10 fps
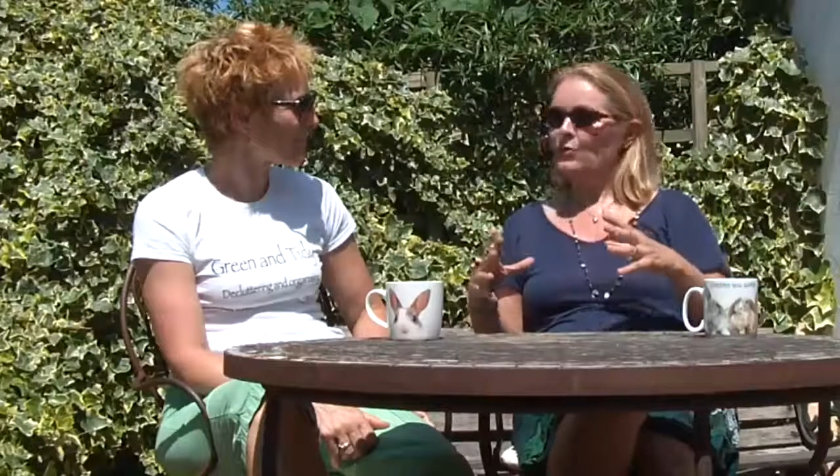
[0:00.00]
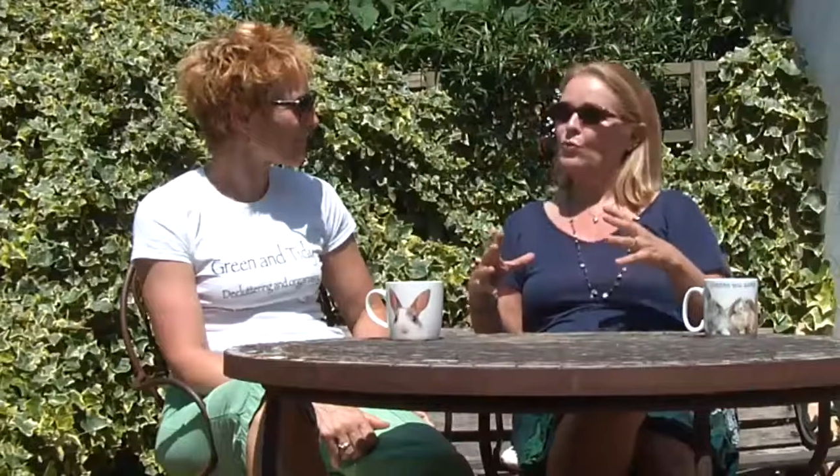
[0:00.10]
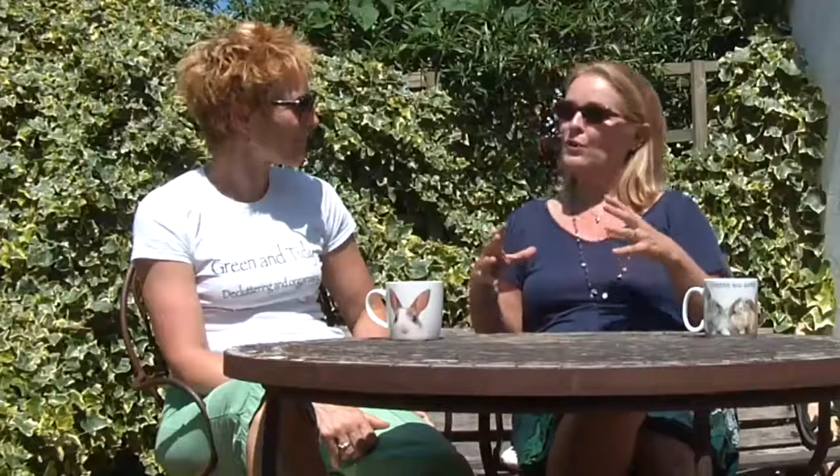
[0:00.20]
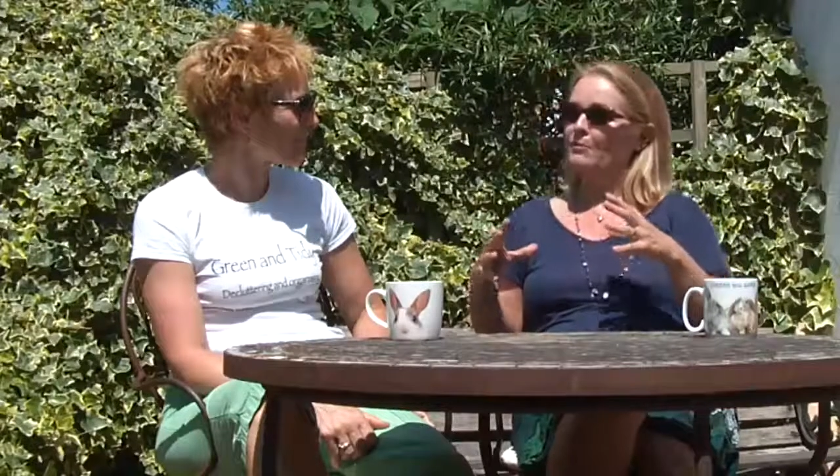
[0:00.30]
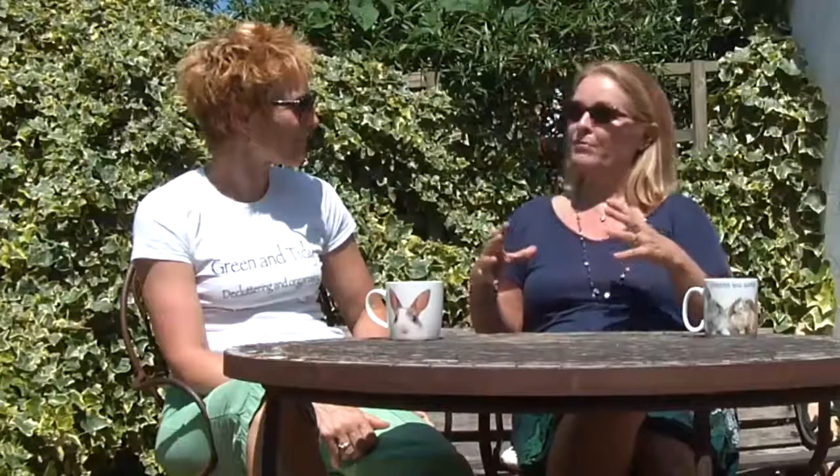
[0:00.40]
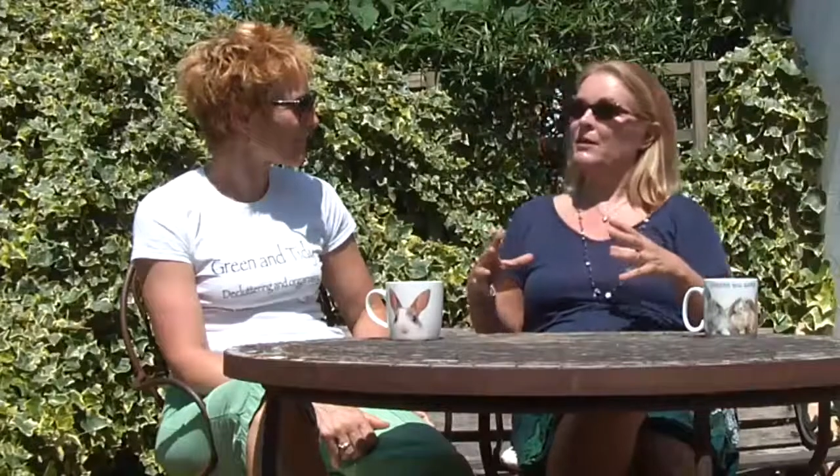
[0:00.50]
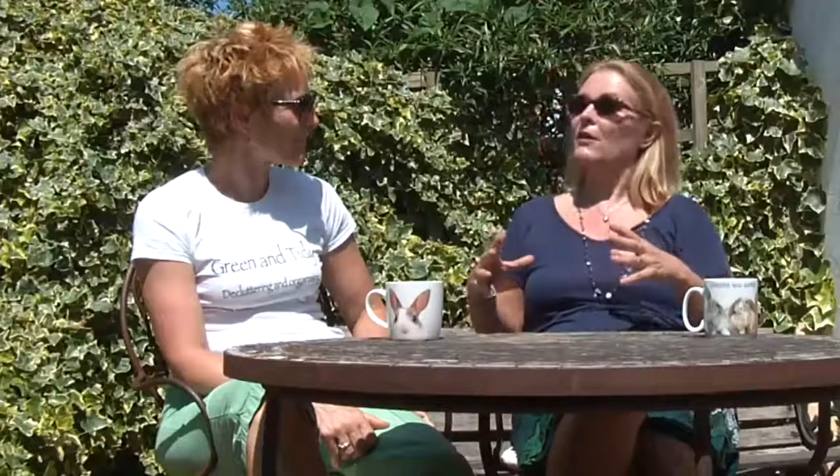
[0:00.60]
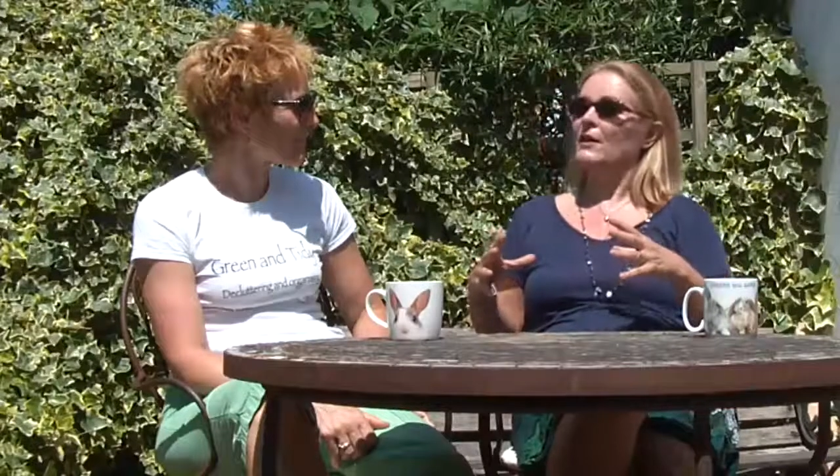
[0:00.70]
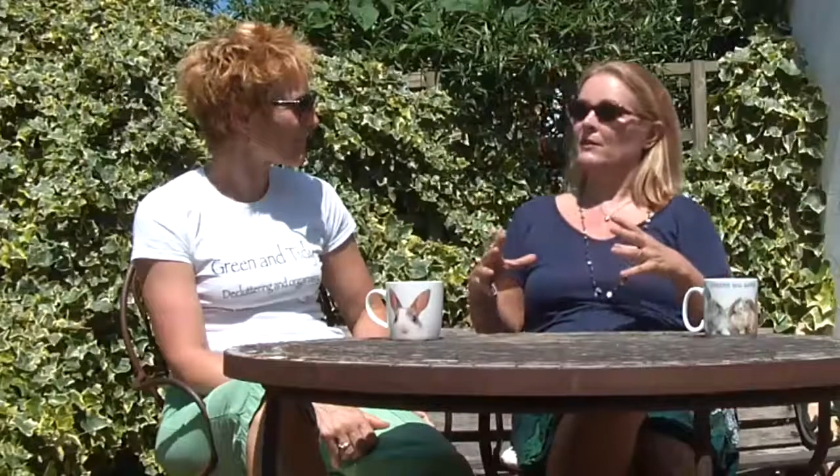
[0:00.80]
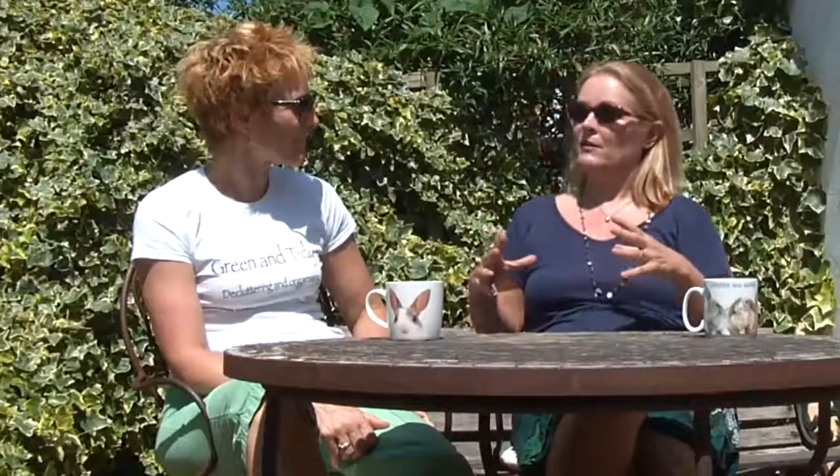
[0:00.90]
called
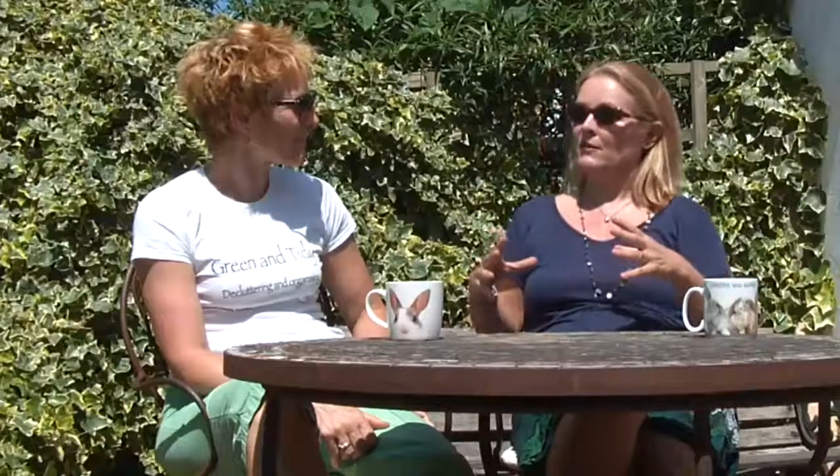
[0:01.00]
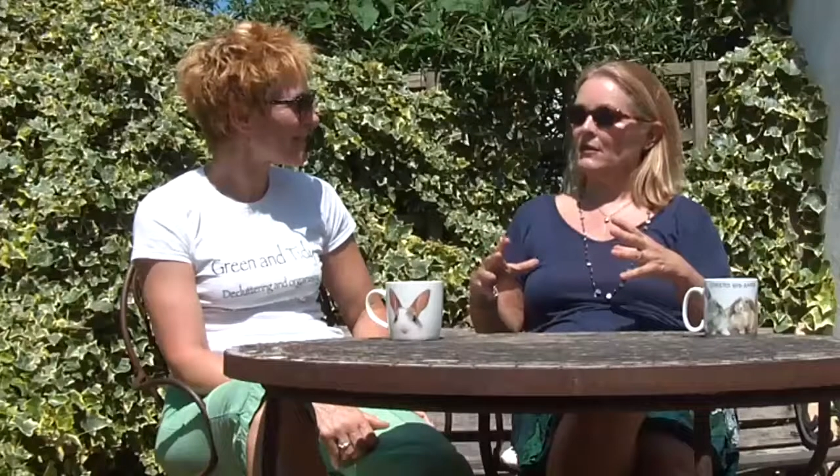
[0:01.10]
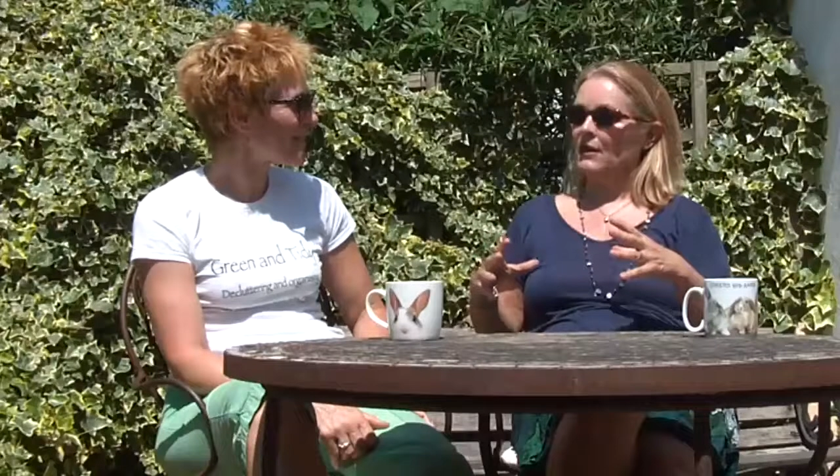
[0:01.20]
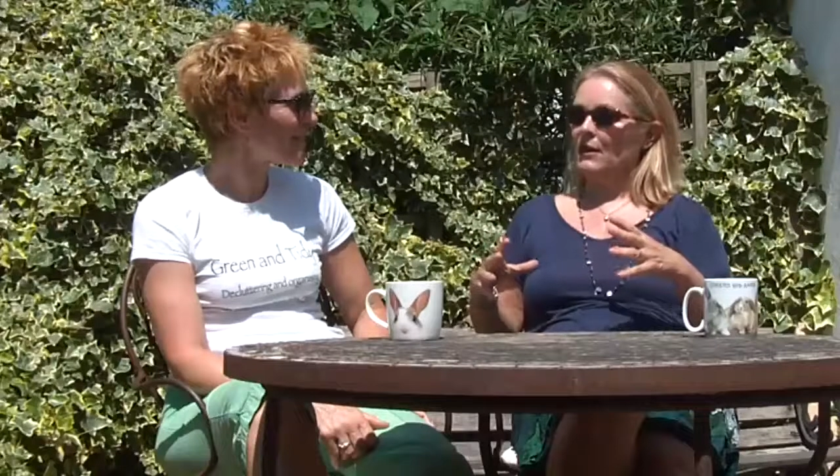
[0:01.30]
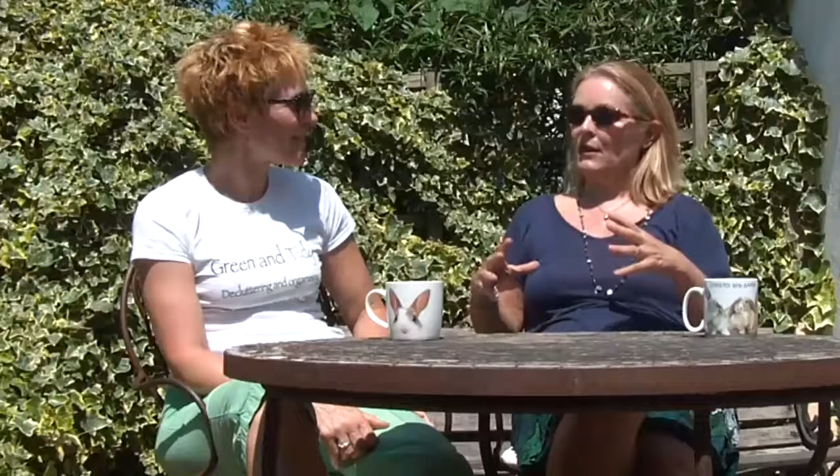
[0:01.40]
compliance,